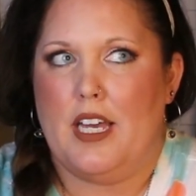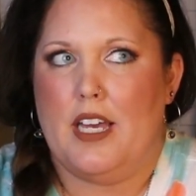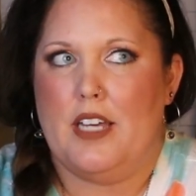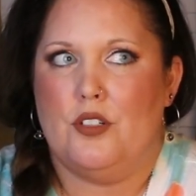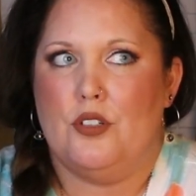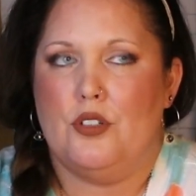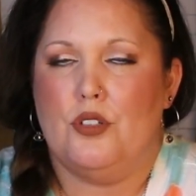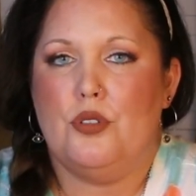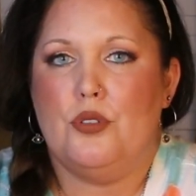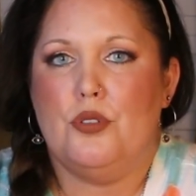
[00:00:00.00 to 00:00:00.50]

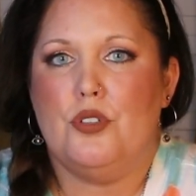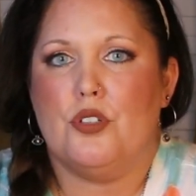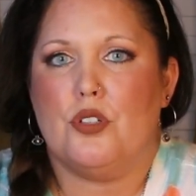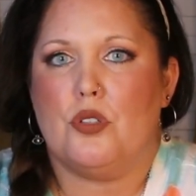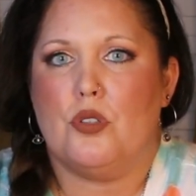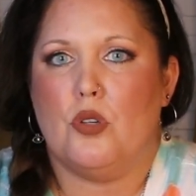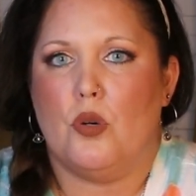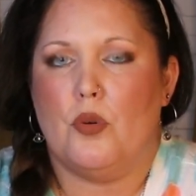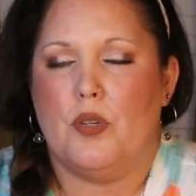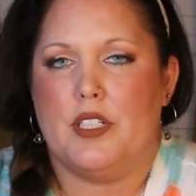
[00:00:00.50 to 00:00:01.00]
and who you're
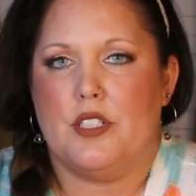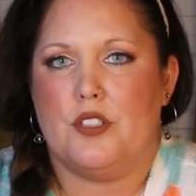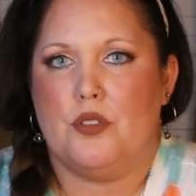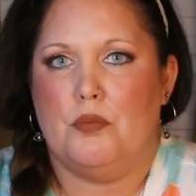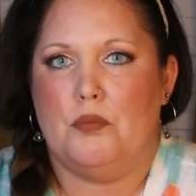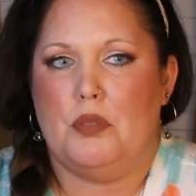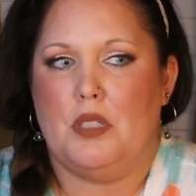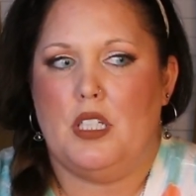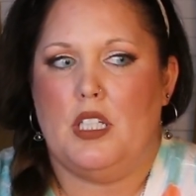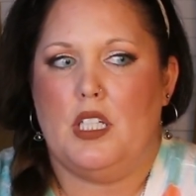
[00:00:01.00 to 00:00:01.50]
going
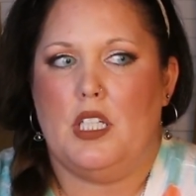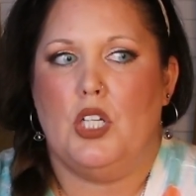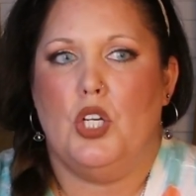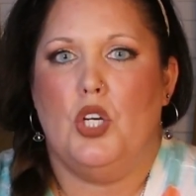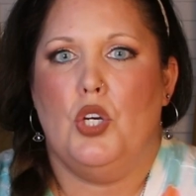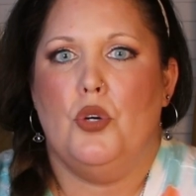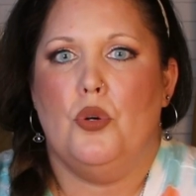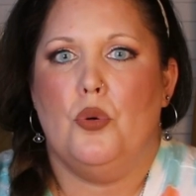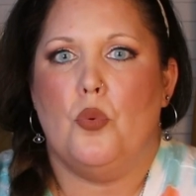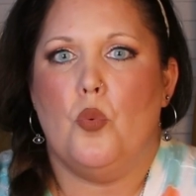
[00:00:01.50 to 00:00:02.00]
to be
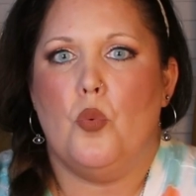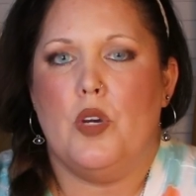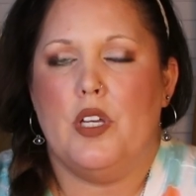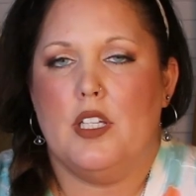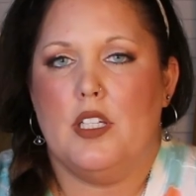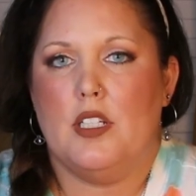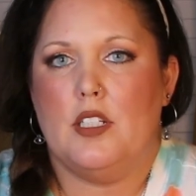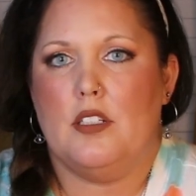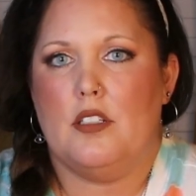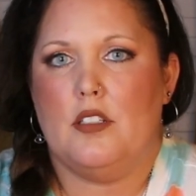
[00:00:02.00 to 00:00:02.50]

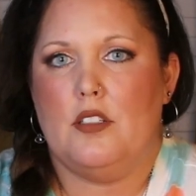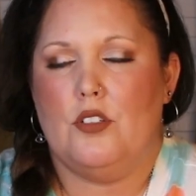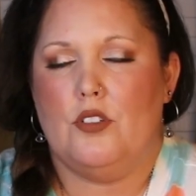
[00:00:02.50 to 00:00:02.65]
when,